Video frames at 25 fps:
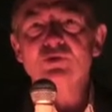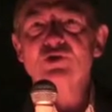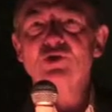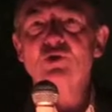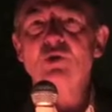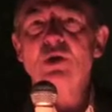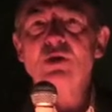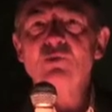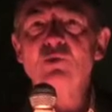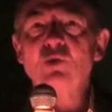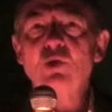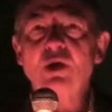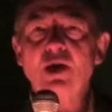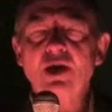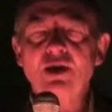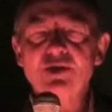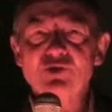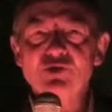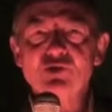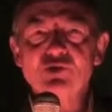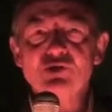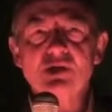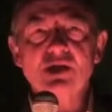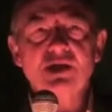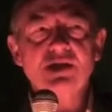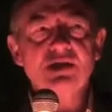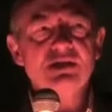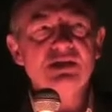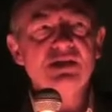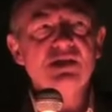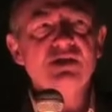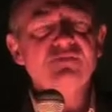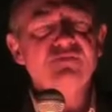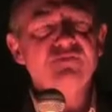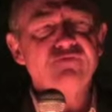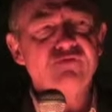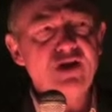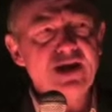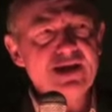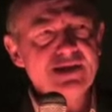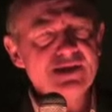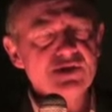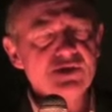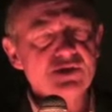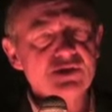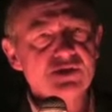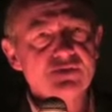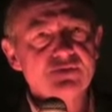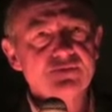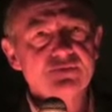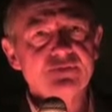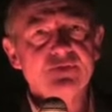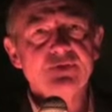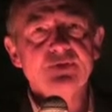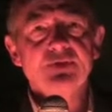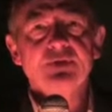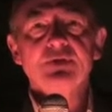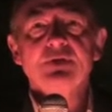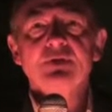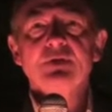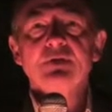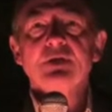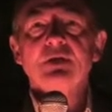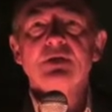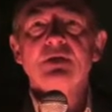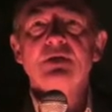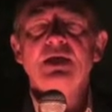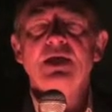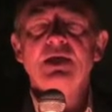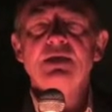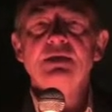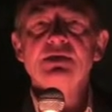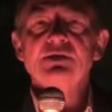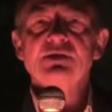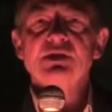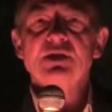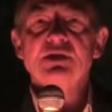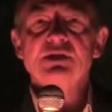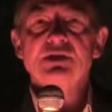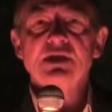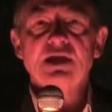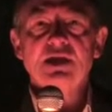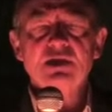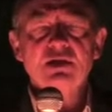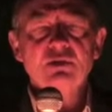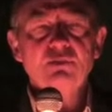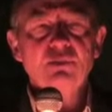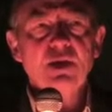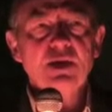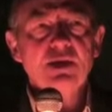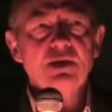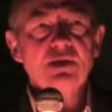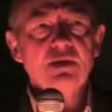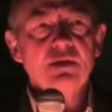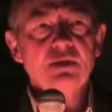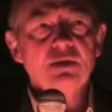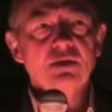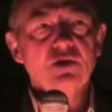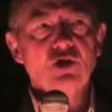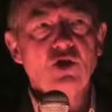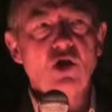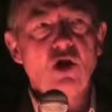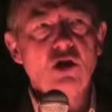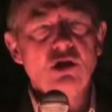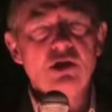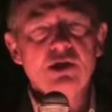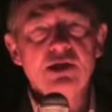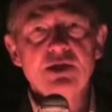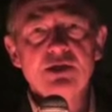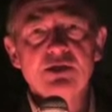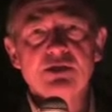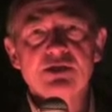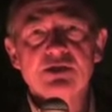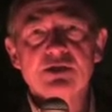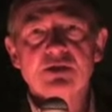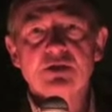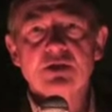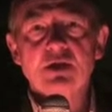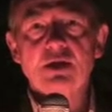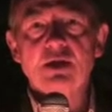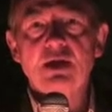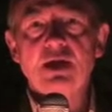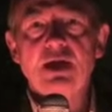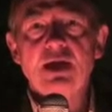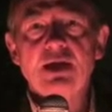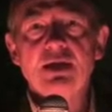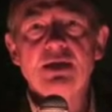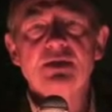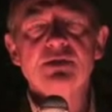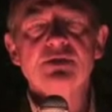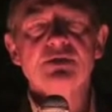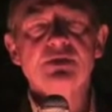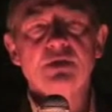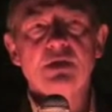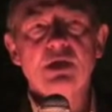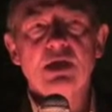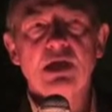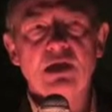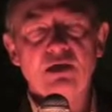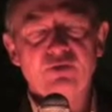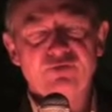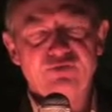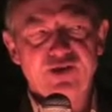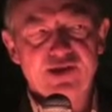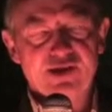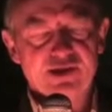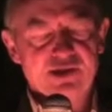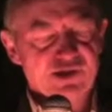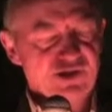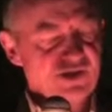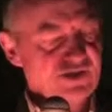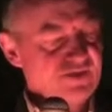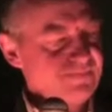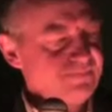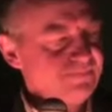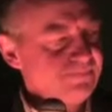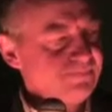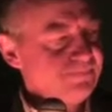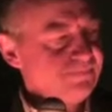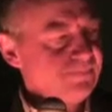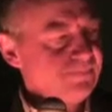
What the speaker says: So I would like to say, dear friends, ladies and gentlemen, colleagues and elephants,